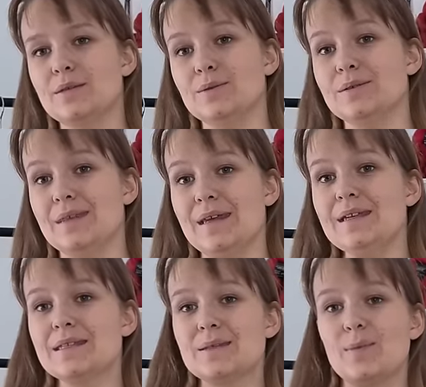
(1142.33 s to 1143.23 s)
do
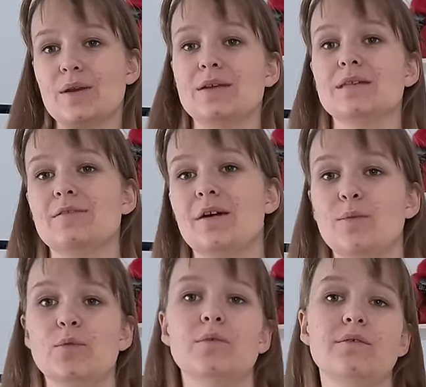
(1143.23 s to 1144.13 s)
this, because if I
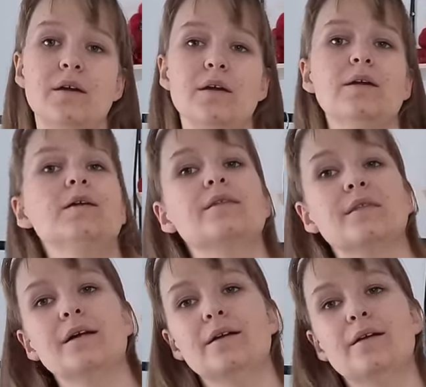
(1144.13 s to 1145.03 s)
move,
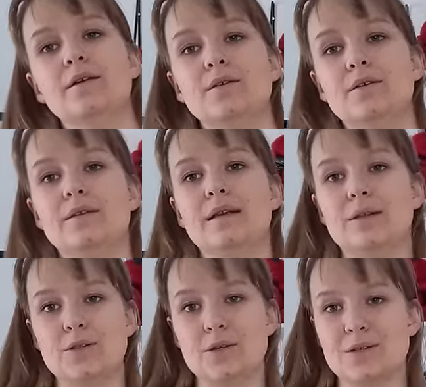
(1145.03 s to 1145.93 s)

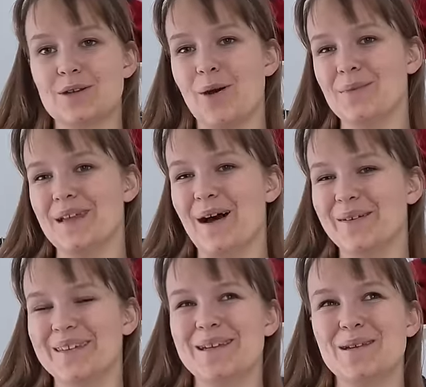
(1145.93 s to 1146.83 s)
they'll just come
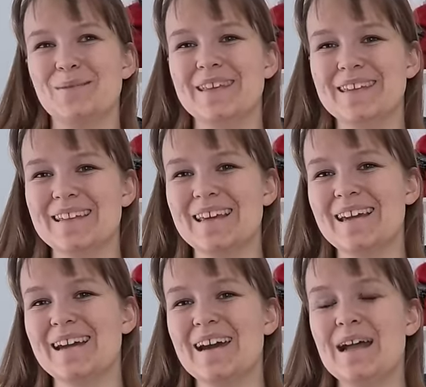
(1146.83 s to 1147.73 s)
down
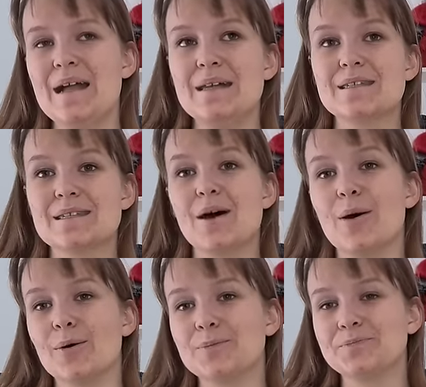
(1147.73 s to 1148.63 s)
immediately.
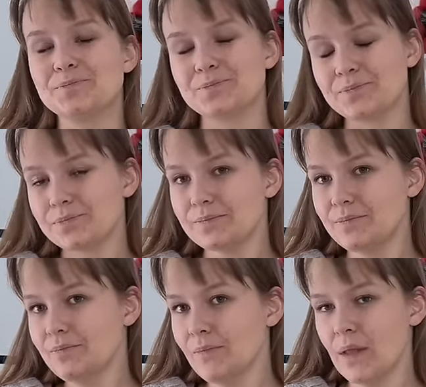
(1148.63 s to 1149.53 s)
So
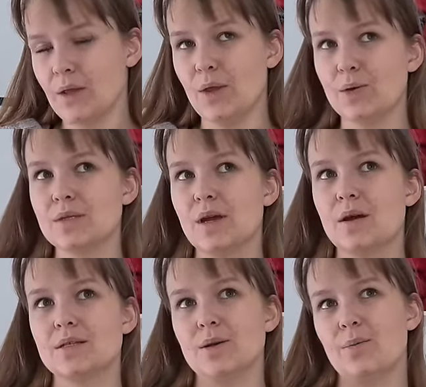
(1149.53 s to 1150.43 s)
those
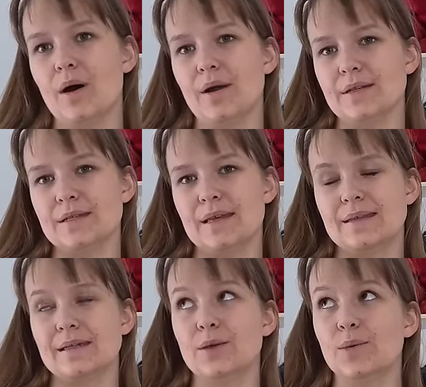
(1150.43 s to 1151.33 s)
are some parts that
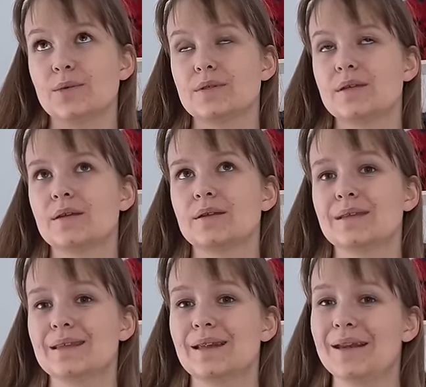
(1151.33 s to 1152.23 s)
I don't
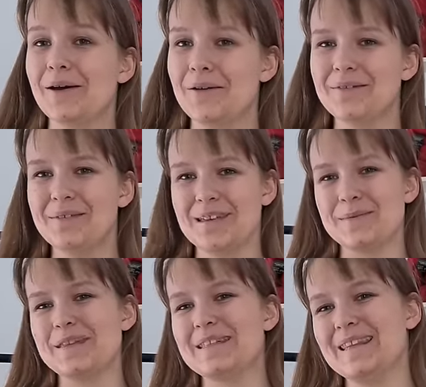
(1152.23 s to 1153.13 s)
love,
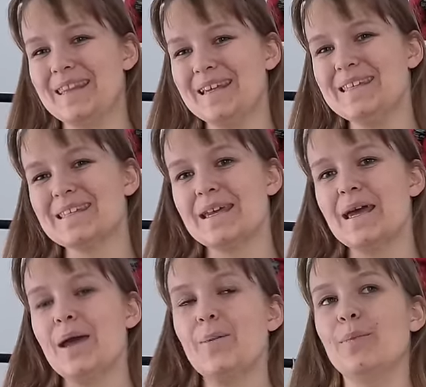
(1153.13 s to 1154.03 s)
especially this.
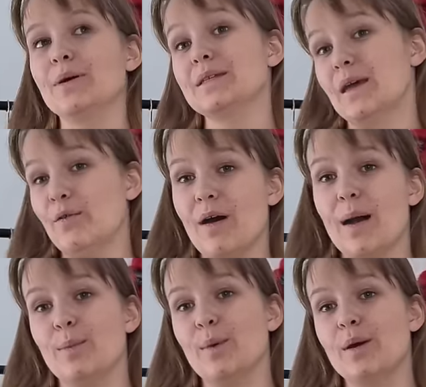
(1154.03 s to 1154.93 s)
But if
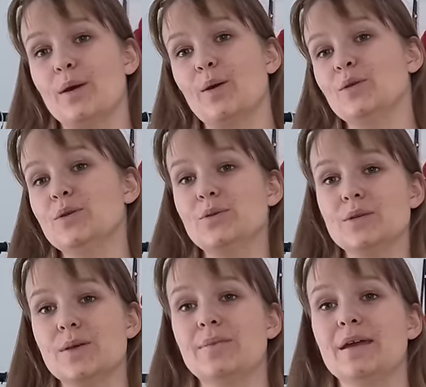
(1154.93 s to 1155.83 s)
I'm going to do
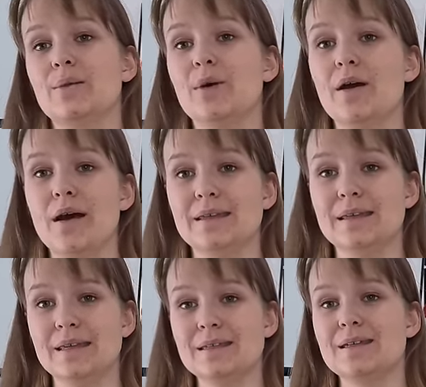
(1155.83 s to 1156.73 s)
something where I
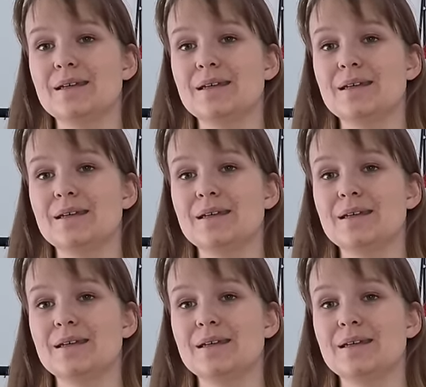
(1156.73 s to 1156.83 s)
need